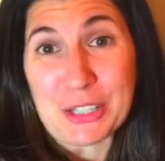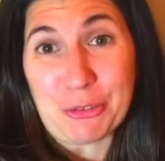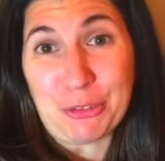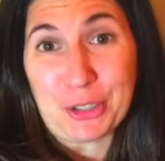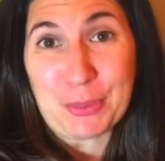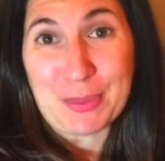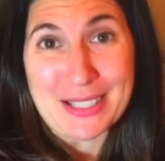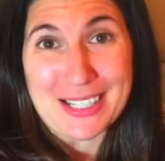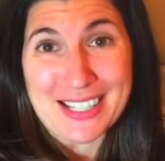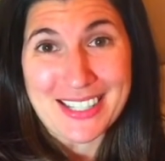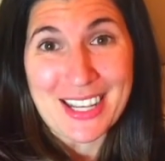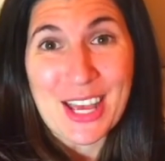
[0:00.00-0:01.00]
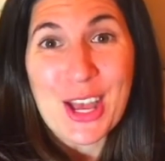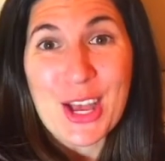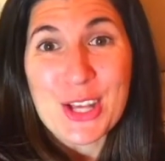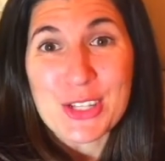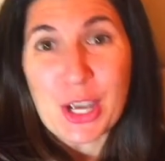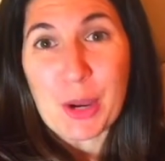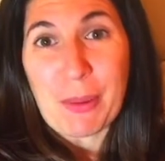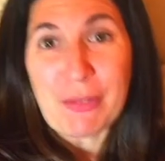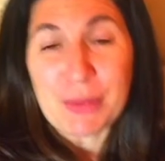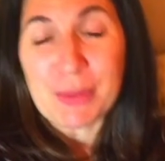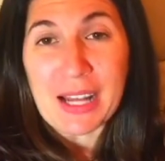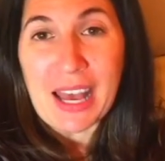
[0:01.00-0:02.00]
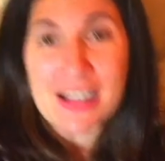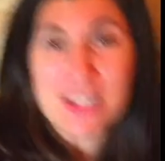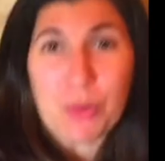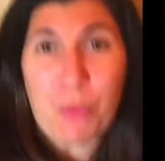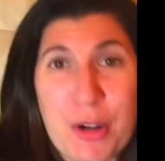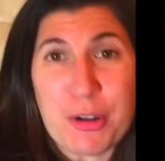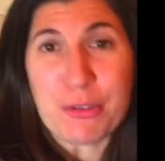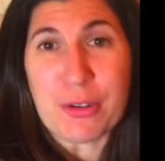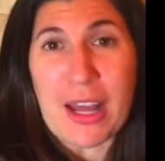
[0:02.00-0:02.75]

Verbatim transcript: deal for your business. So I hope everyone has a wonderful